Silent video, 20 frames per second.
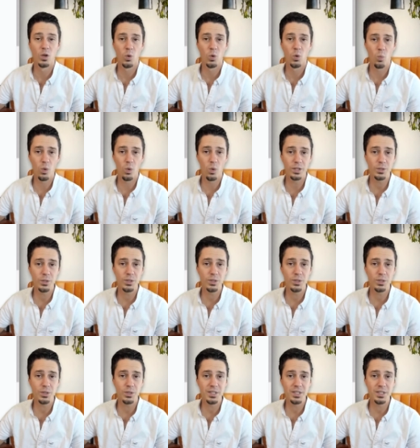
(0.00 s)
Once you're
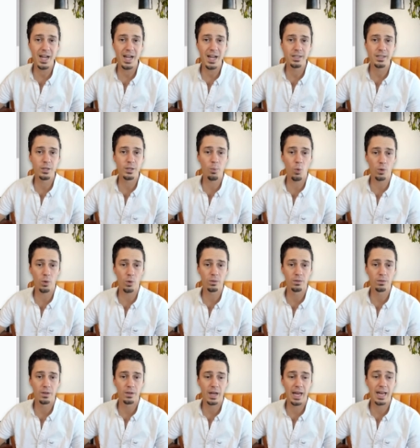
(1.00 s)
signed into the
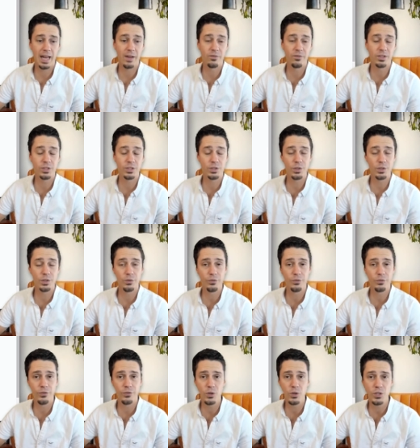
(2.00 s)
portal, and if it's your
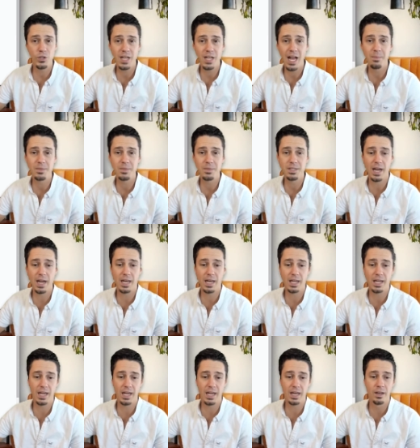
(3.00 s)
first time signing
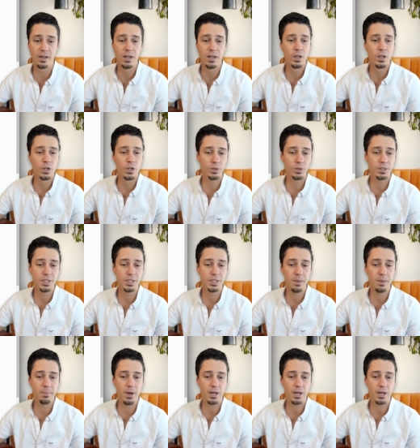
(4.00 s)
in, you'll see a
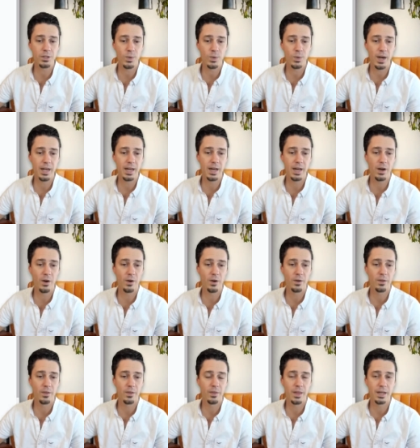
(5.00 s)
box right here
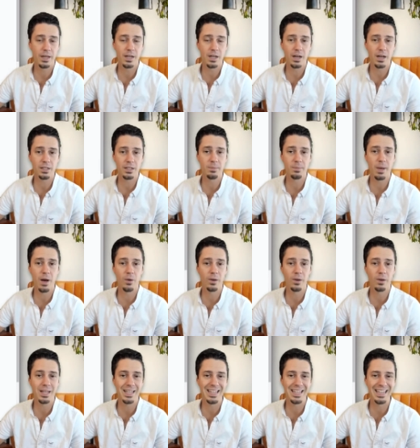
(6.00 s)
that talks
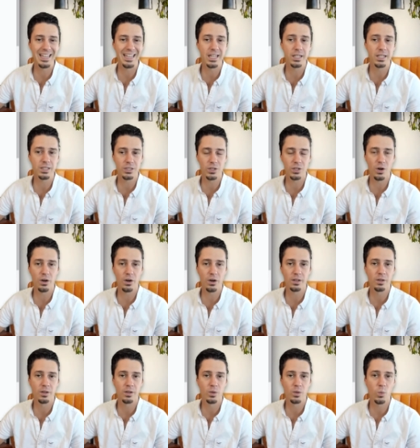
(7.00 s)
about getting
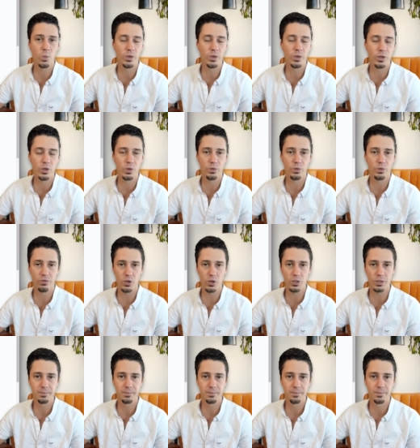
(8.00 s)
started with the new
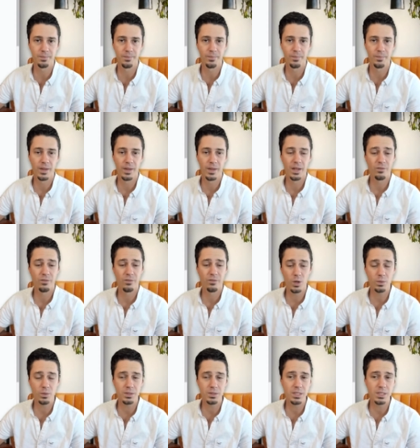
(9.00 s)
version. If you
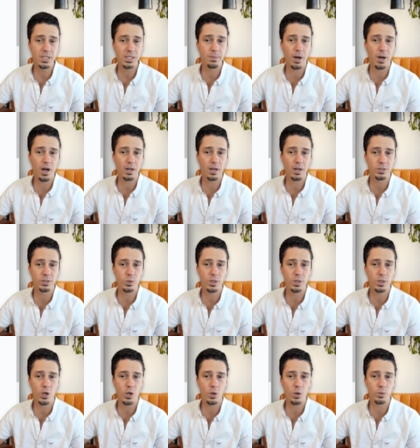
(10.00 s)
don't see the box, you
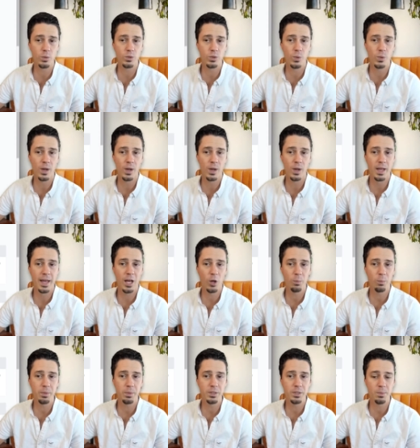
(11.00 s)
can go to
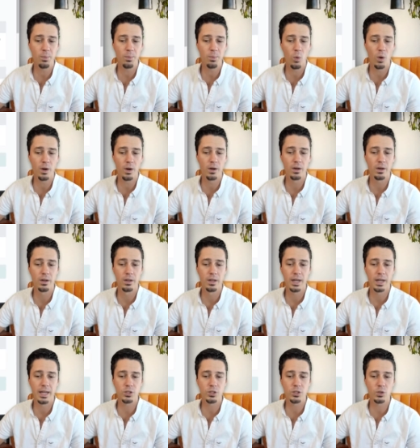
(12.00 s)
Help and Support
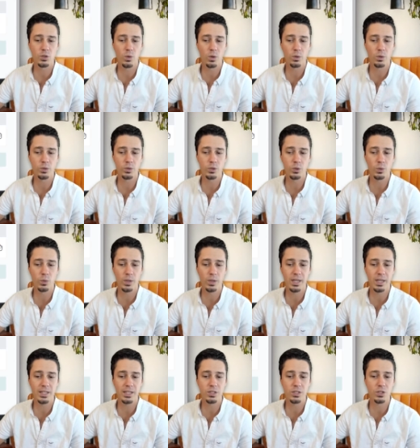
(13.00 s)
and scroll to
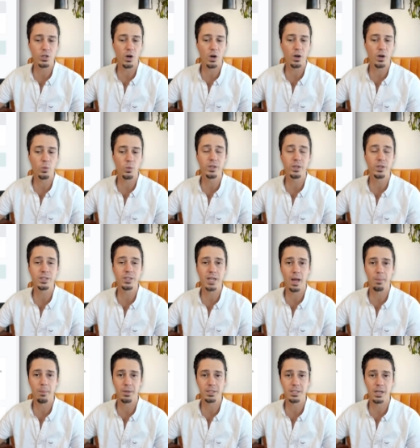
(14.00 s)
Get Started with
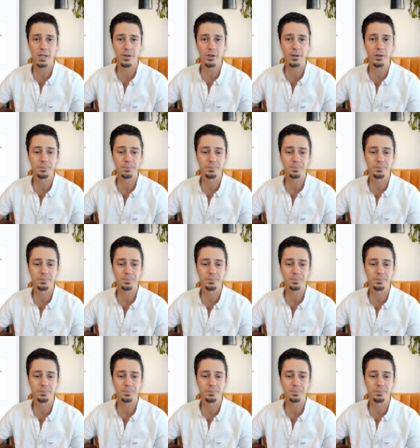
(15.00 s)
TimeXtender.